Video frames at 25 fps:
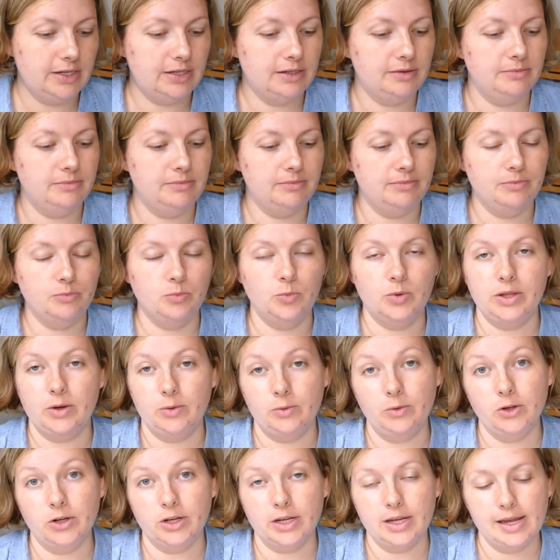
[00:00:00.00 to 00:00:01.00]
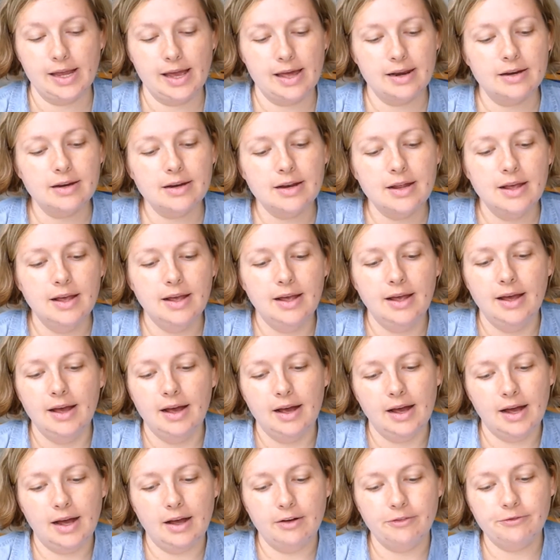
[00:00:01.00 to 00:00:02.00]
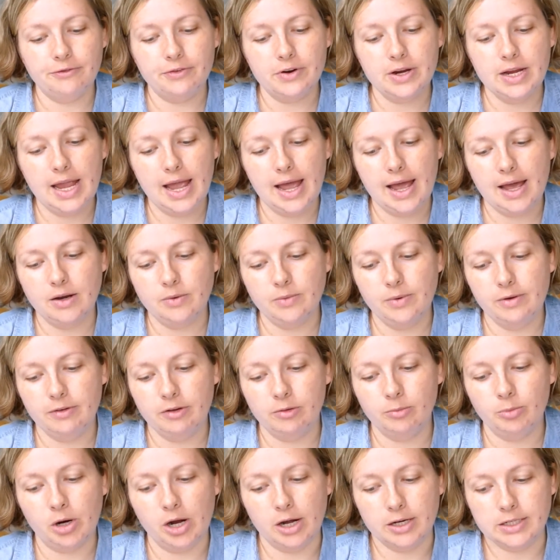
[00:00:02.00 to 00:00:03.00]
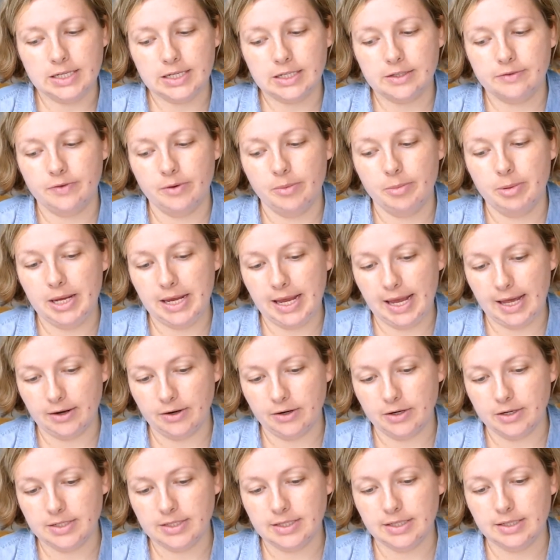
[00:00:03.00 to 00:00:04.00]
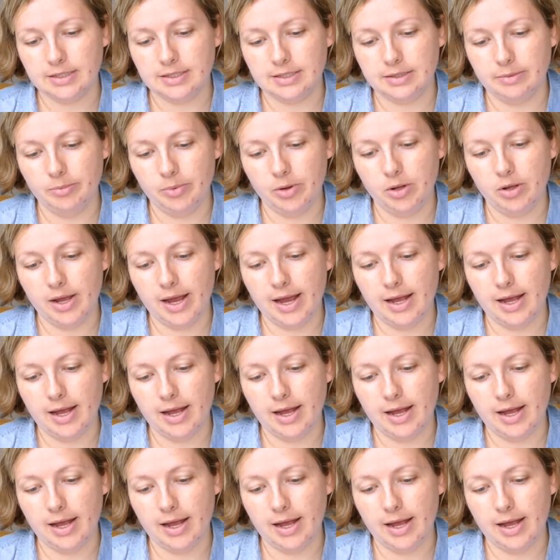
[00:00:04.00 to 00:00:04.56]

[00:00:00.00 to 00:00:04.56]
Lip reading: it without looking at it. Free hand weaving projects for beginners, simple,